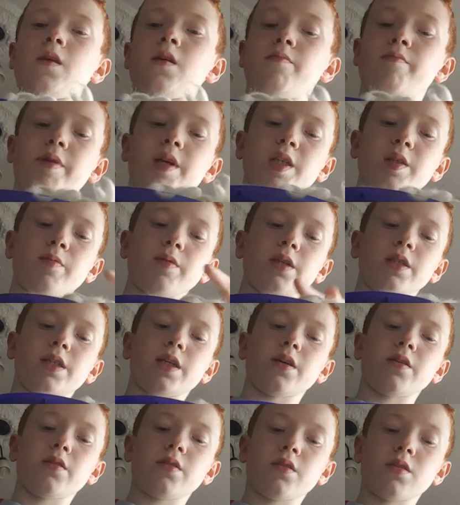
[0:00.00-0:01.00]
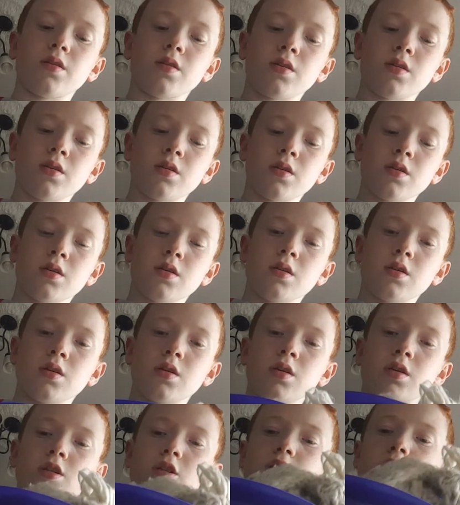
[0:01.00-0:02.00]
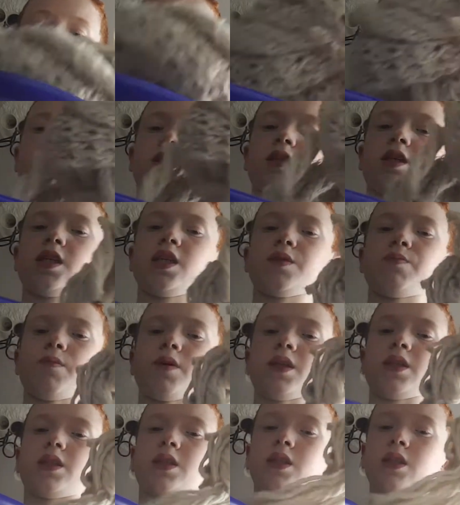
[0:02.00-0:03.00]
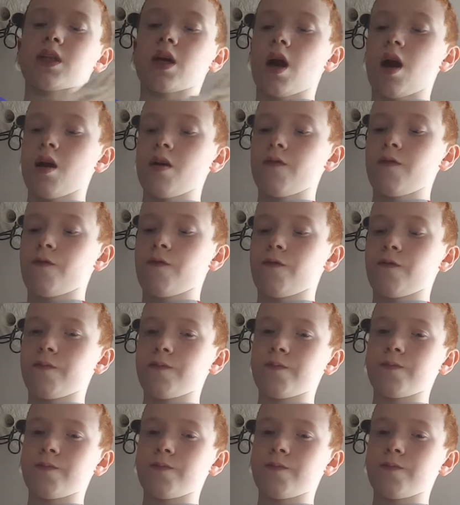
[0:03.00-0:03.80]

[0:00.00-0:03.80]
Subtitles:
makes a big sound. This is my scarf.